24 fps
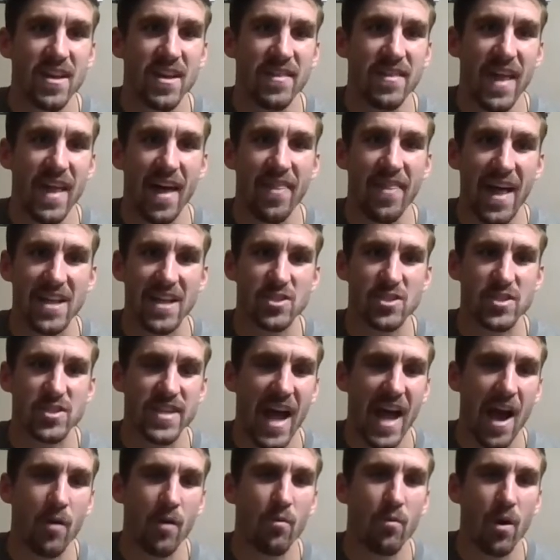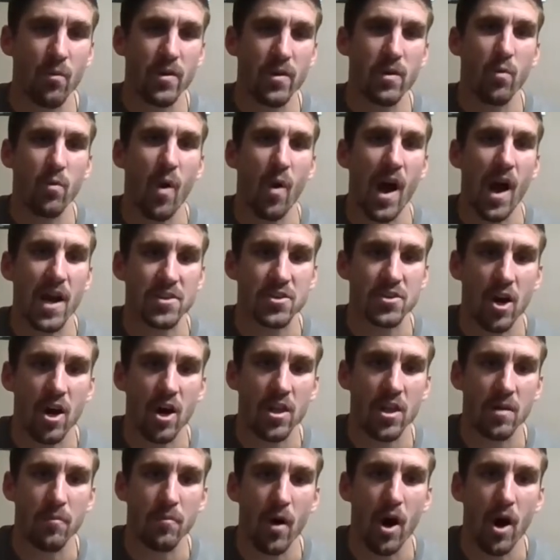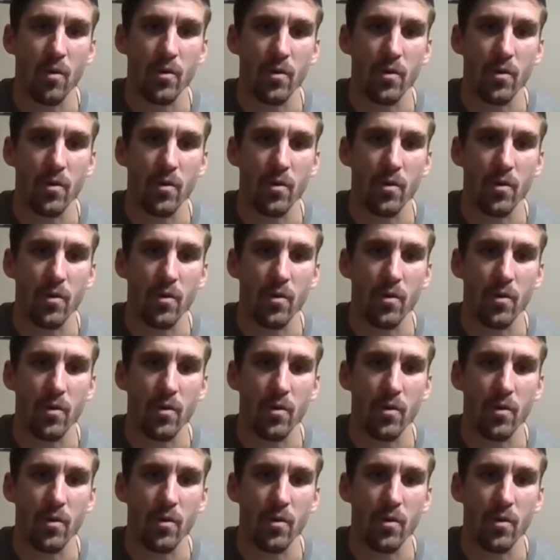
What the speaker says: That's not what we want on the ball.